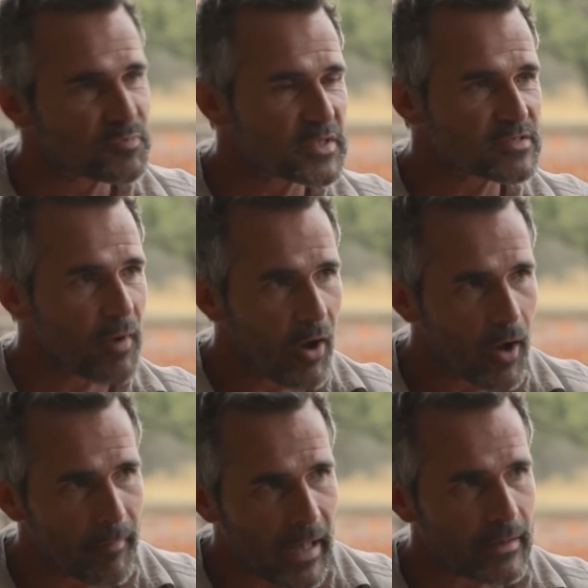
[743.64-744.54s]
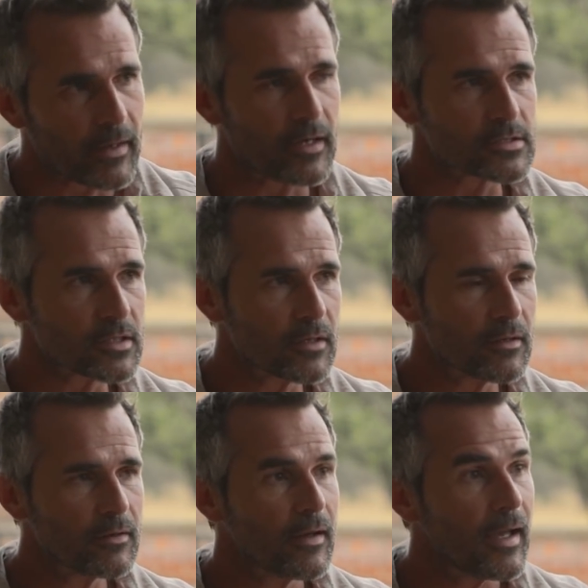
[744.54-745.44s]
spits my arm out and goes,
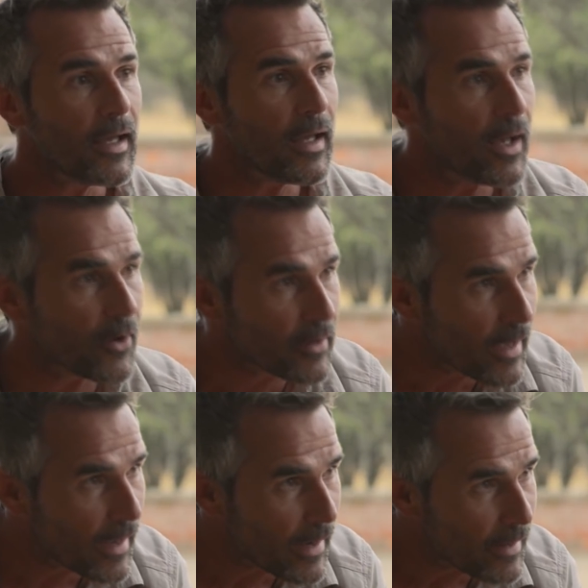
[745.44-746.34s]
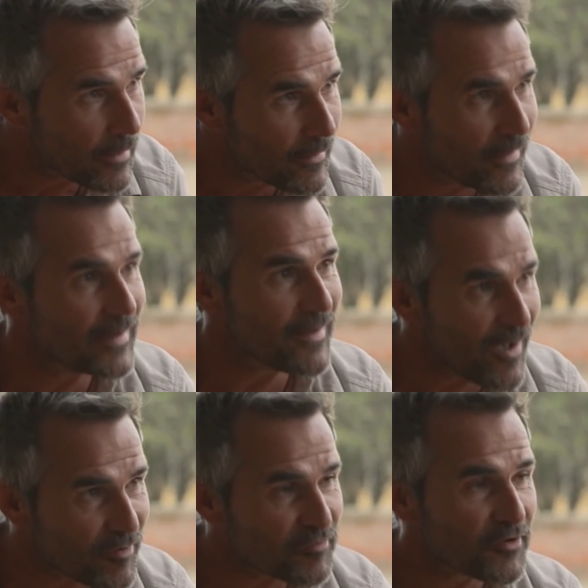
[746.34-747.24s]
"Okay,
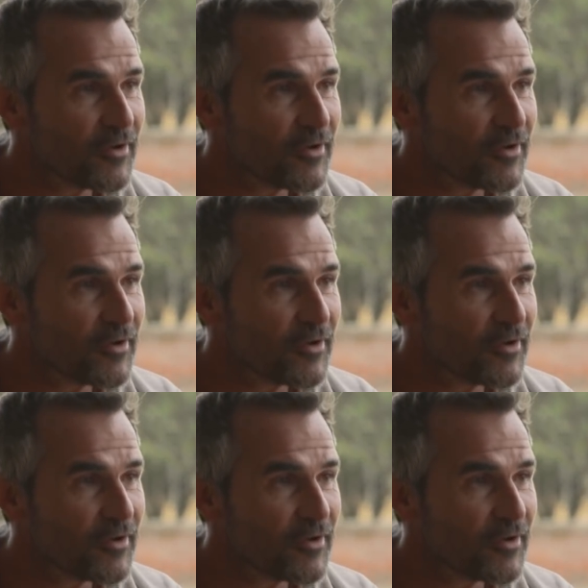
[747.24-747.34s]
enough,"